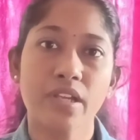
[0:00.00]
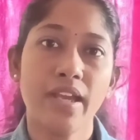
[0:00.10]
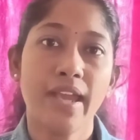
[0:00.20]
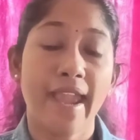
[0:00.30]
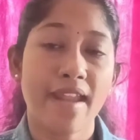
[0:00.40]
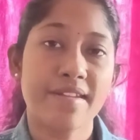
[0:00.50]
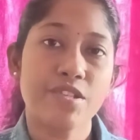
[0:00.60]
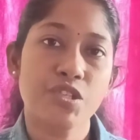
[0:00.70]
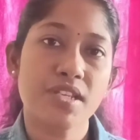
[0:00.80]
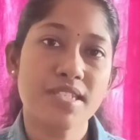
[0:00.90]

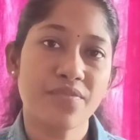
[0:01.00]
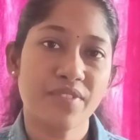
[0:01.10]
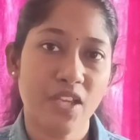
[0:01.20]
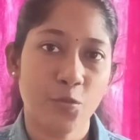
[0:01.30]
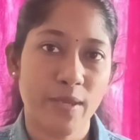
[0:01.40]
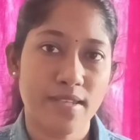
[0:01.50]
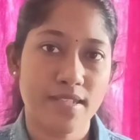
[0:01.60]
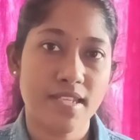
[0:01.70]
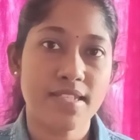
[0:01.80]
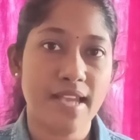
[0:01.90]
energies,
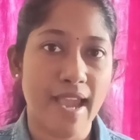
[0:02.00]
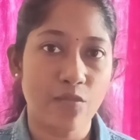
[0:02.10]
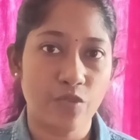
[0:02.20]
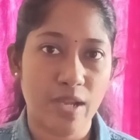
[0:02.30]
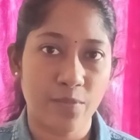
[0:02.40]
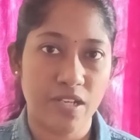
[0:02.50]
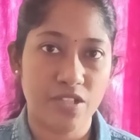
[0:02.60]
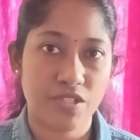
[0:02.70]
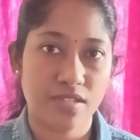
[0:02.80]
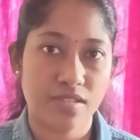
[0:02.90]
frequencies and
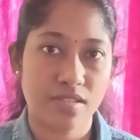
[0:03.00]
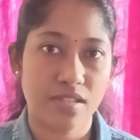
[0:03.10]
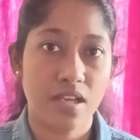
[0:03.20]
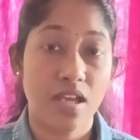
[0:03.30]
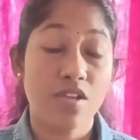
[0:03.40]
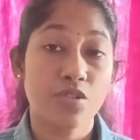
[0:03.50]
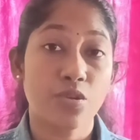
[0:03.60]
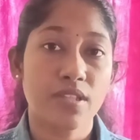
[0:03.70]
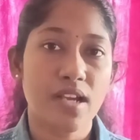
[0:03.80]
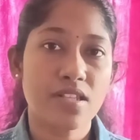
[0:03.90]
vibrations. So
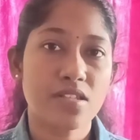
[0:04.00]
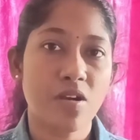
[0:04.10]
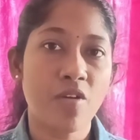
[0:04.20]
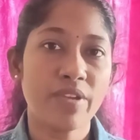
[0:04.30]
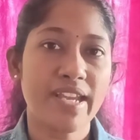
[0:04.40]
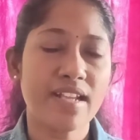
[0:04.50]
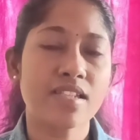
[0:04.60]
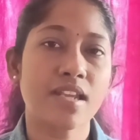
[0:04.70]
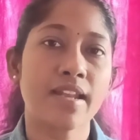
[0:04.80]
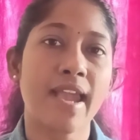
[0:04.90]
that's how
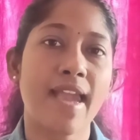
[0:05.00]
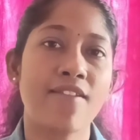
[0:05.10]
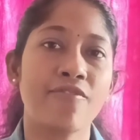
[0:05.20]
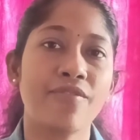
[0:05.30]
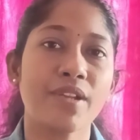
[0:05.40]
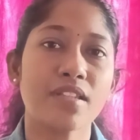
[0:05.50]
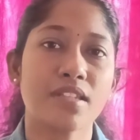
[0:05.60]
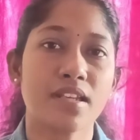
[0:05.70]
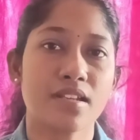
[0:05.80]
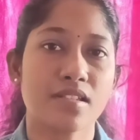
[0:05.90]
each and
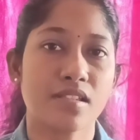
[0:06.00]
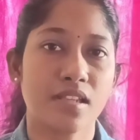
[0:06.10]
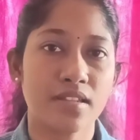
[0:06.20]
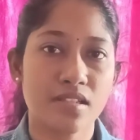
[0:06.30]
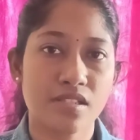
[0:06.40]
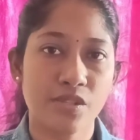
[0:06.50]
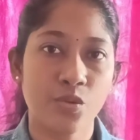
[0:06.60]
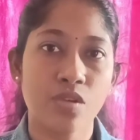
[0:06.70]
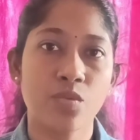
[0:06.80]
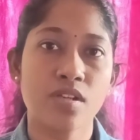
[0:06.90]
everything is in this
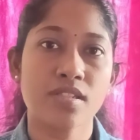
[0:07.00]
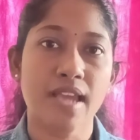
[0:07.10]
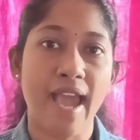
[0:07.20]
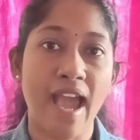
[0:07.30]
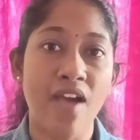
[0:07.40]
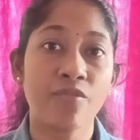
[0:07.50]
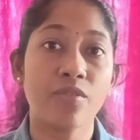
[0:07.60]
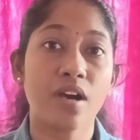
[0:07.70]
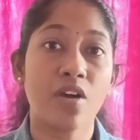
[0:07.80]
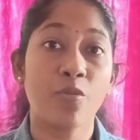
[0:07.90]
universe have
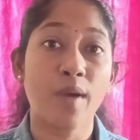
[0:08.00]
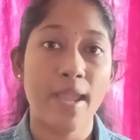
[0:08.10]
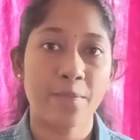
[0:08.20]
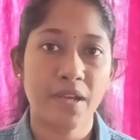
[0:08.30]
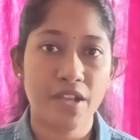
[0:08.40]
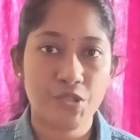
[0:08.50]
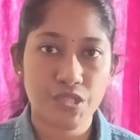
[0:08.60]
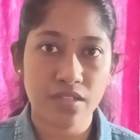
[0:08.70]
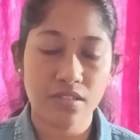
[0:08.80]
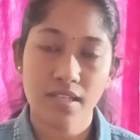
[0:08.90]
a
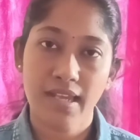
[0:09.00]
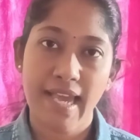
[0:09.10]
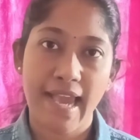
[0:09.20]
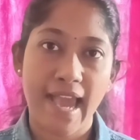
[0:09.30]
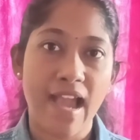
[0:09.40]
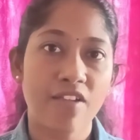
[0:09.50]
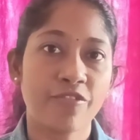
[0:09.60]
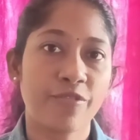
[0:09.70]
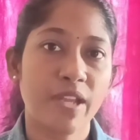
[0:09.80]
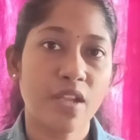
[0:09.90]
vibration, have
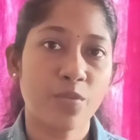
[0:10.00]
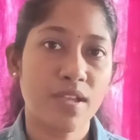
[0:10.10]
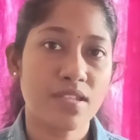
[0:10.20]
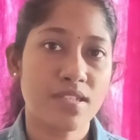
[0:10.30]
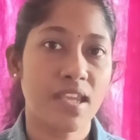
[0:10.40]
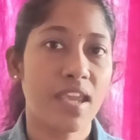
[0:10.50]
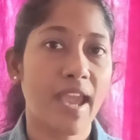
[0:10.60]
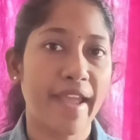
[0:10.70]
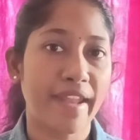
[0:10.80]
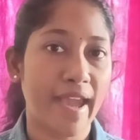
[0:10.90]
frequency
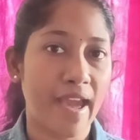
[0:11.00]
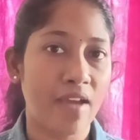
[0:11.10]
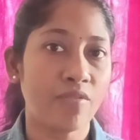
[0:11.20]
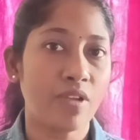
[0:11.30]
and have